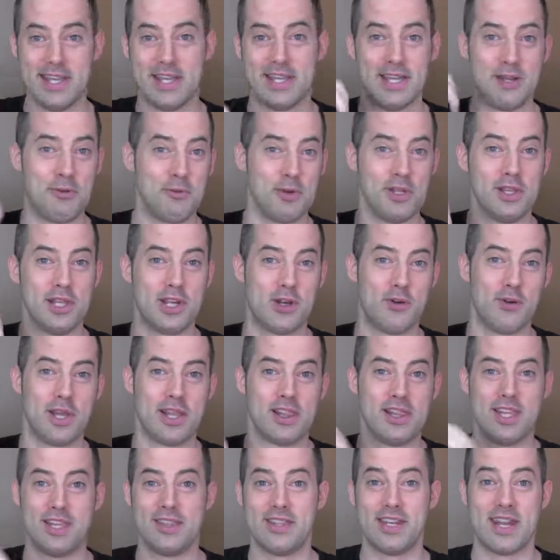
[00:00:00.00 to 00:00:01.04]
eating it really
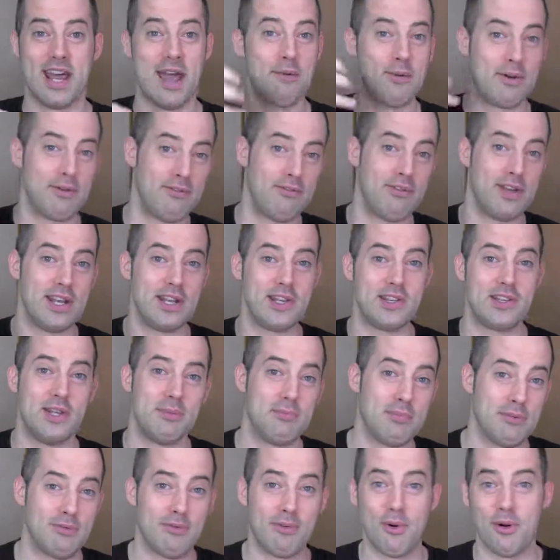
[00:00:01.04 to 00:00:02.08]
quickly. And then I would finish
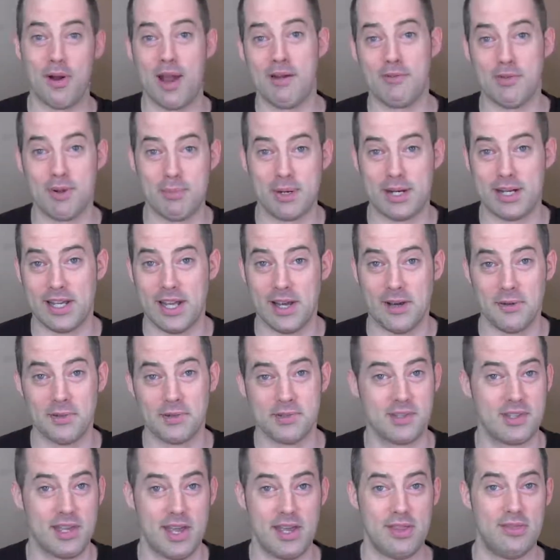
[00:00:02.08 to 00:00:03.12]
it before everybody
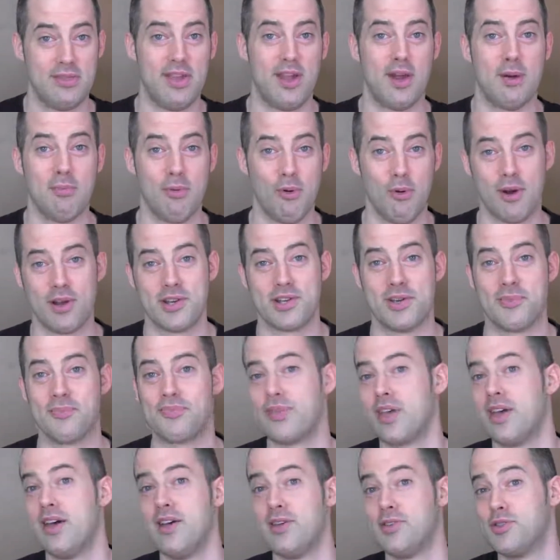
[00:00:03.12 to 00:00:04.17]
else ate their
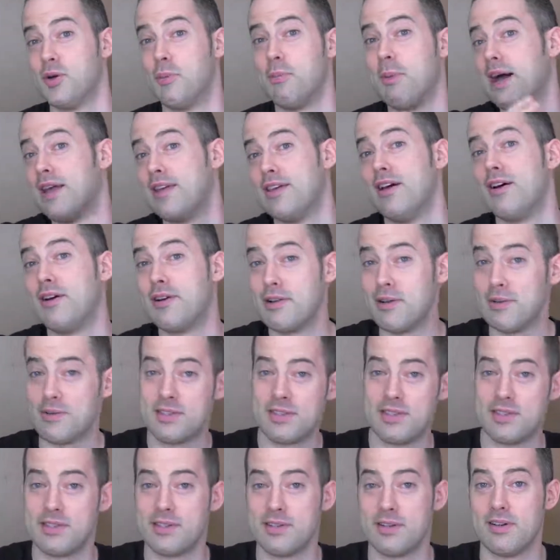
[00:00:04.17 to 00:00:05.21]
portion. So my younger
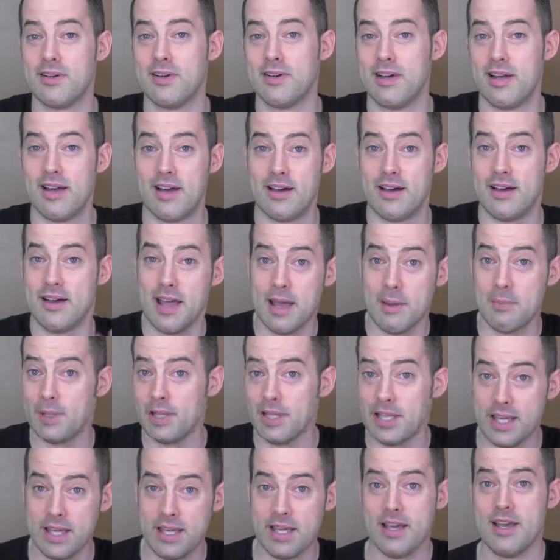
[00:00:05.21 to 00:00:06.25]
sister sister, uh,
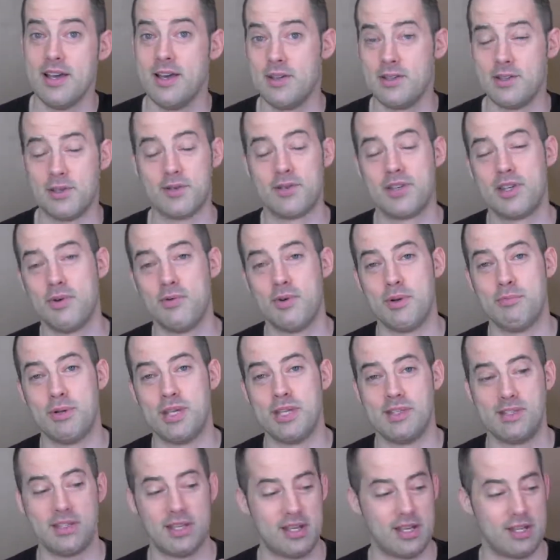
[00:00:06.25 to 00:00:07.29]
Emily. So she would
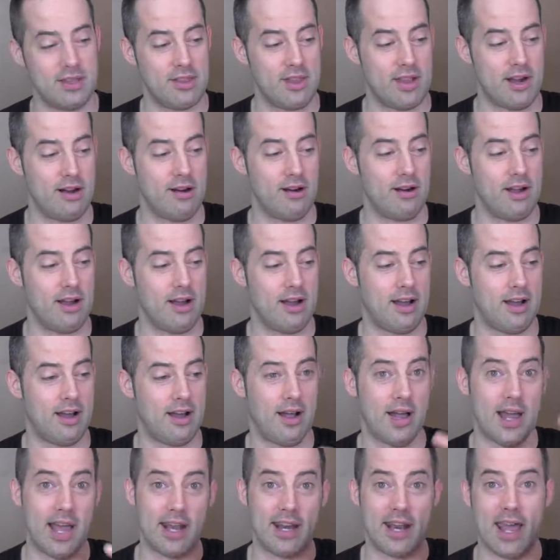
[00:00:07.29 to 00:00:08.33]
be sitting there
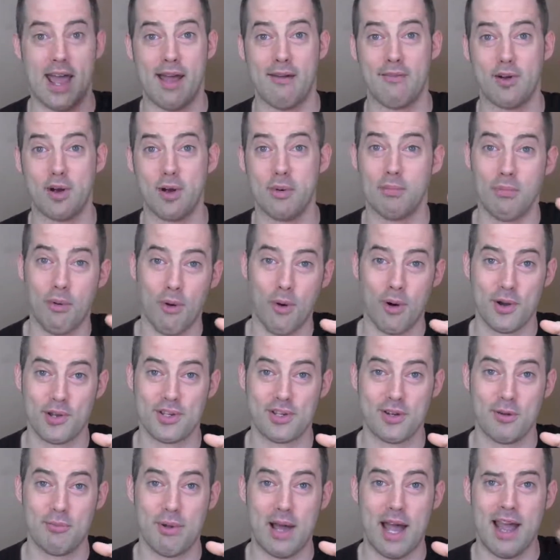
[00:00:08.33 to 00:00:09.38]
uh, and have her
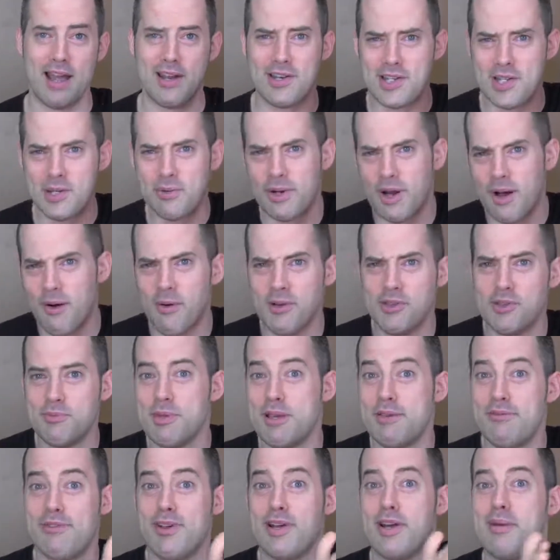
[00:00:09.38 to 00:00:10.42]
portion of pie. And she would always
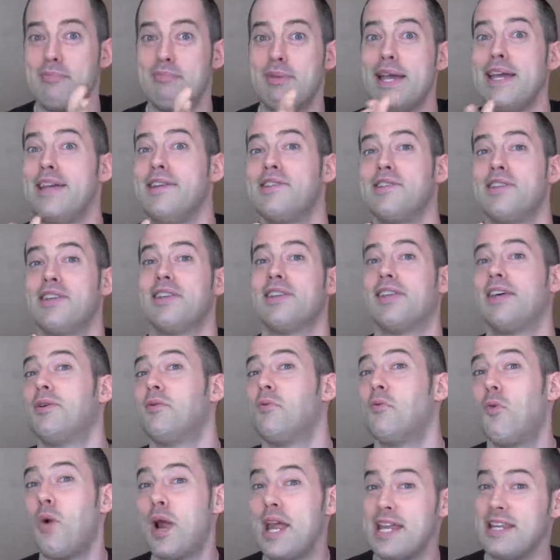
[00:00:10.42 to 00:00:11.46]
be very patient
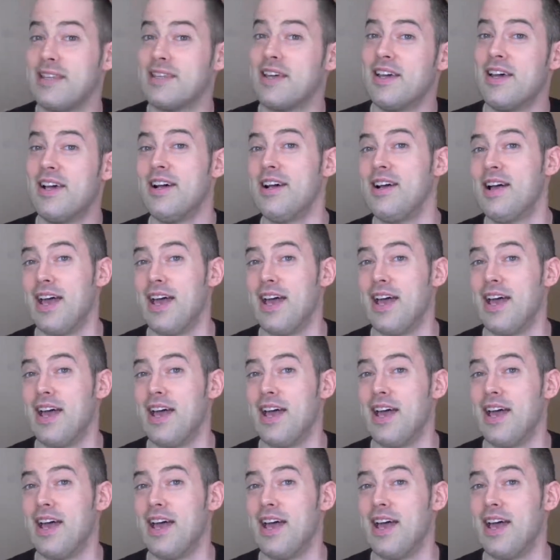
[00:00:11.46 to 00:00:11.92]
and wait.